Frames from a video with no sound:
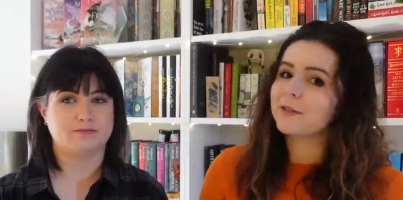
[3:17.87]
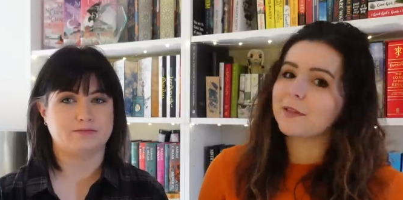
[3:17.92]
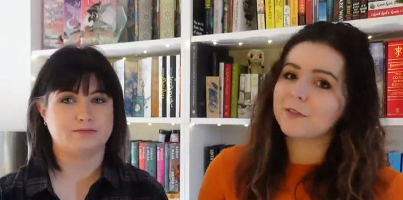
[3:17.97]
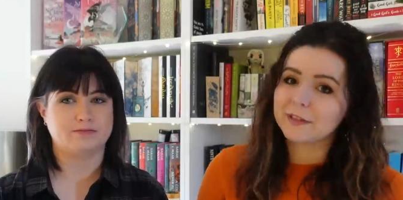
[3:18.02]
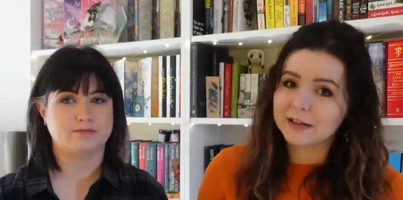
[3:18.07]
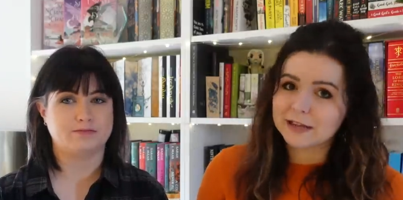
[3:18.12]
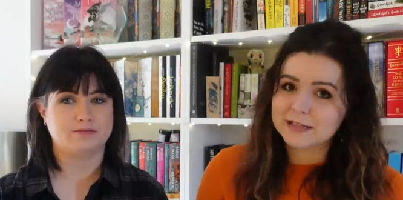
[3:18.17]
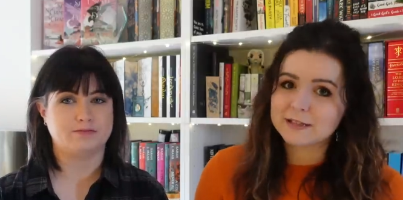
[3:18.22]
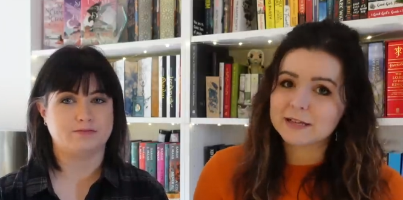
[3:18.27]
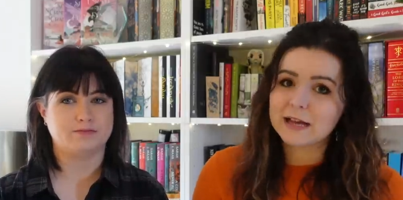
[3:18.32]

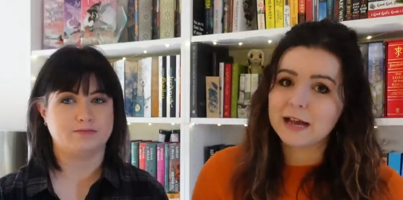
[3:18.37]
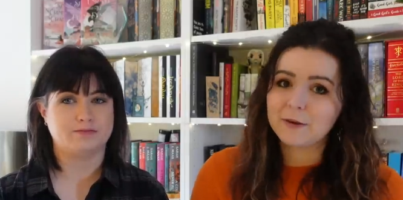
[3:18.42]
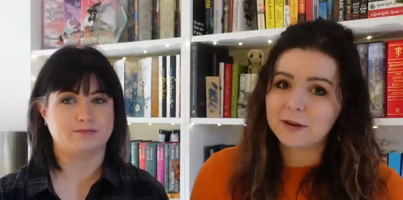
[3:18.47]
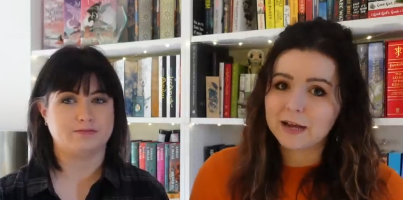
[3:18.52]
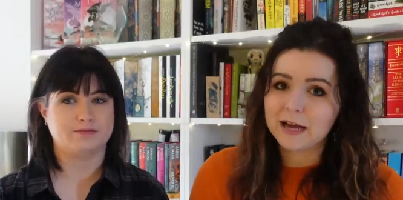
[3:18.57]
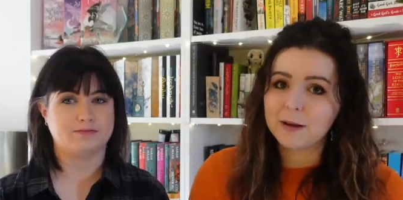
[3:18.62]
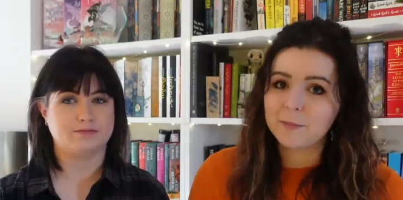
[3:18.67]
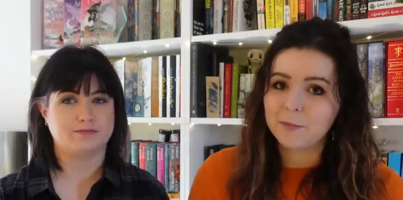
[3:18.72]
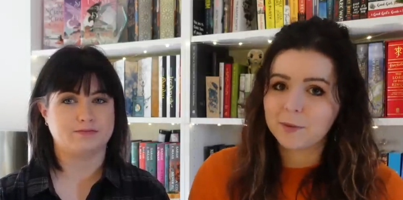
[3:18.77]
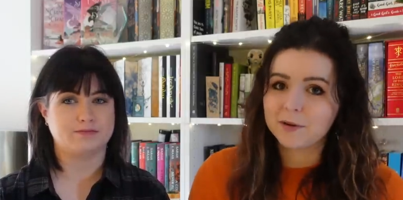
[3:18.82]
Speaker 1: That is how it
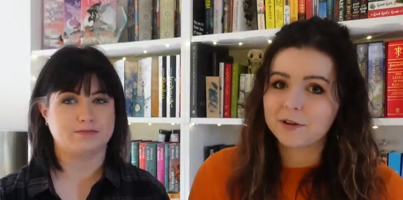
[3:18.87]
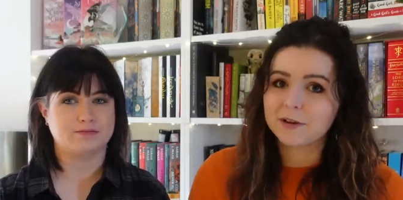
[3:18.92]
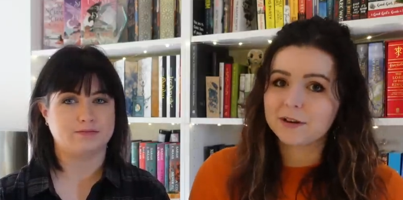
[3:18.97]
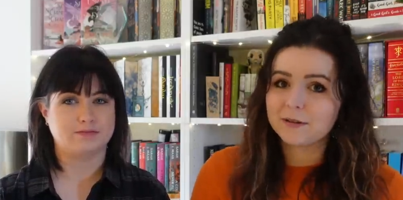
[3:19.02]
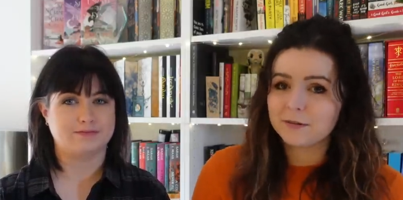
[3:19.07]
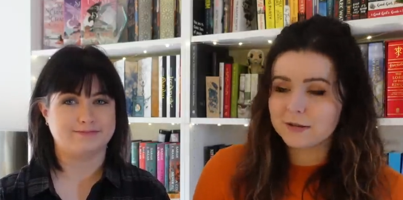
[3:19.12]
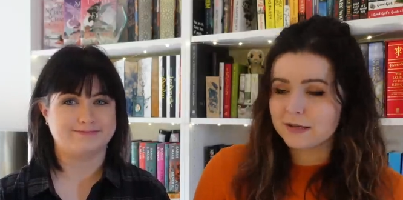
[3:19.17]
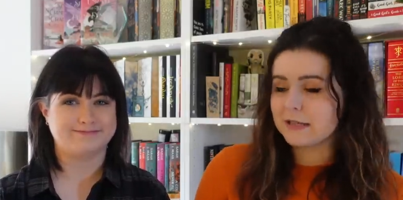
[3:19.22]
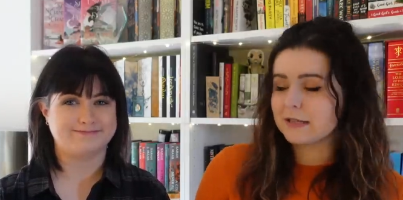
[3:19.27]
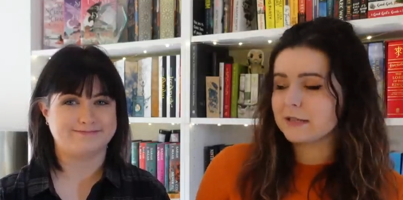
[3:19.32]
happened.
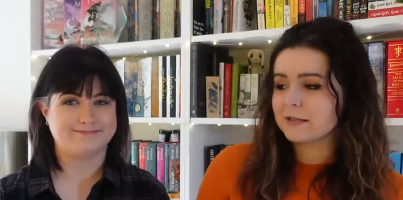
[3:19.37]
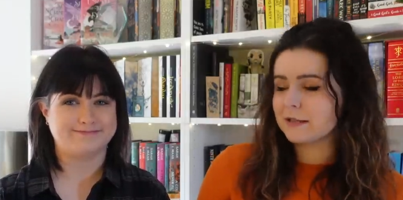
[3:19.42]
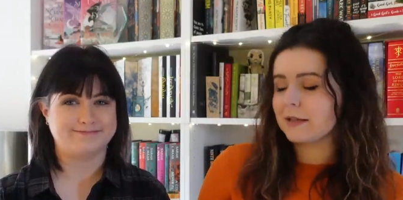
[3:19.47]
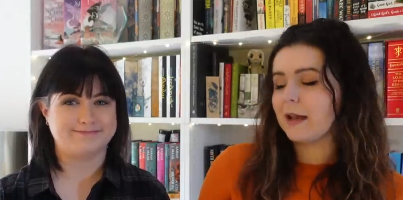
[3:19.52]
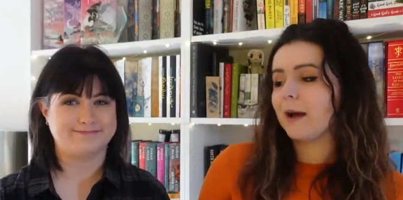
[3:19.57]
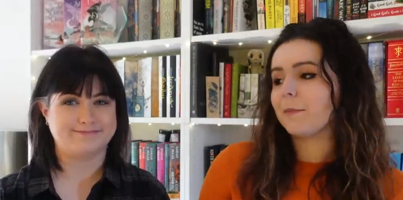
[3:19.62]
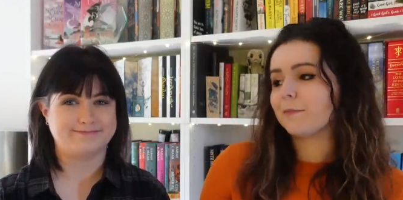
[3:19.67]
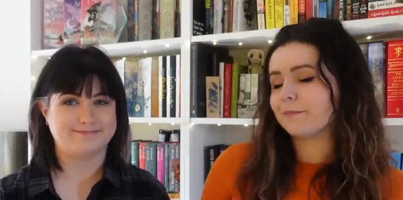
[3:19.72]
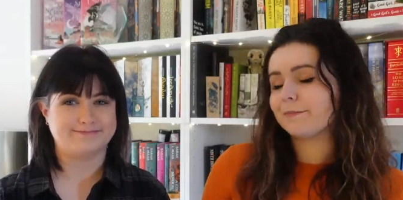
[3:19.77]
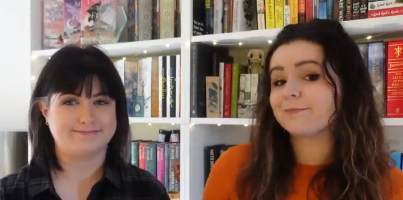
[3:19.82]
It is
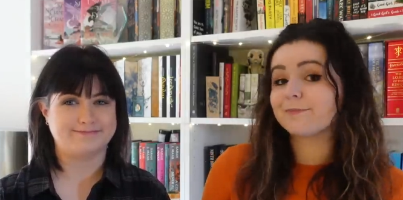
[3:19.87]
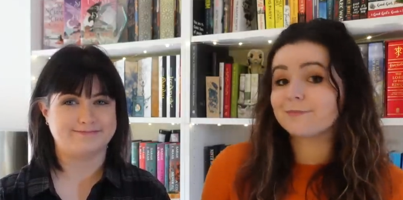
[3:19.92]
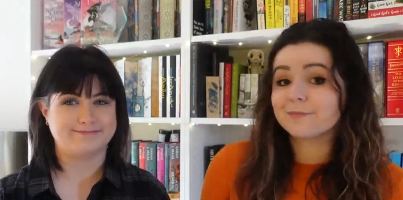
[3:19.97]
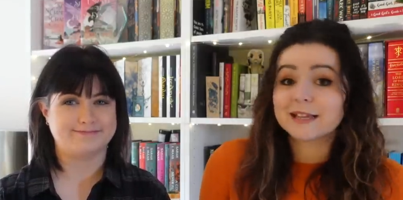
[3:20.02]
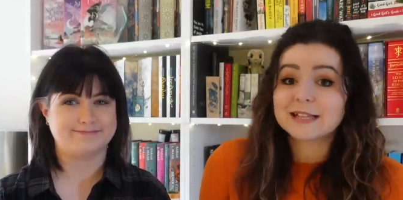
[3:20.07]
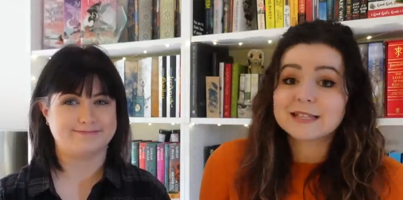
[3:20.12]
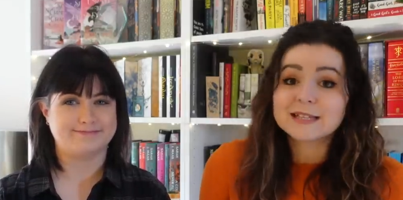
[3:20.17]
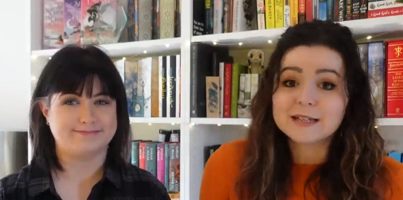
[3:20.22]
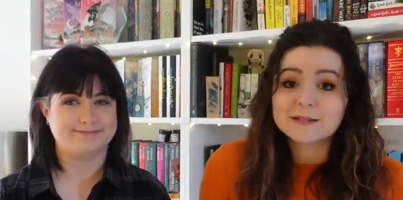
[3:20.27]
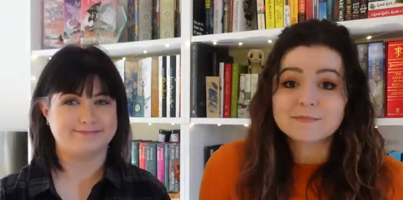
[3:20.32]
yeah
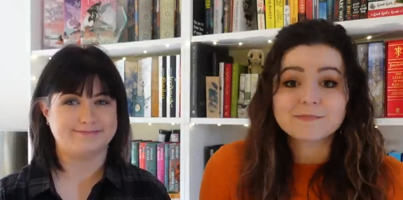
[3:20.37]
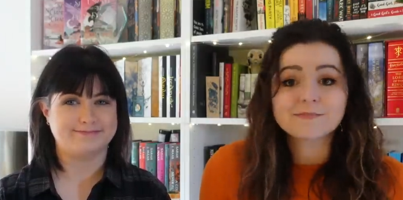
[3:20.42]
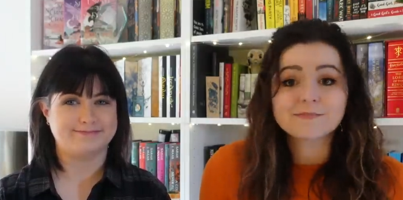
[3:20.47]
that's it.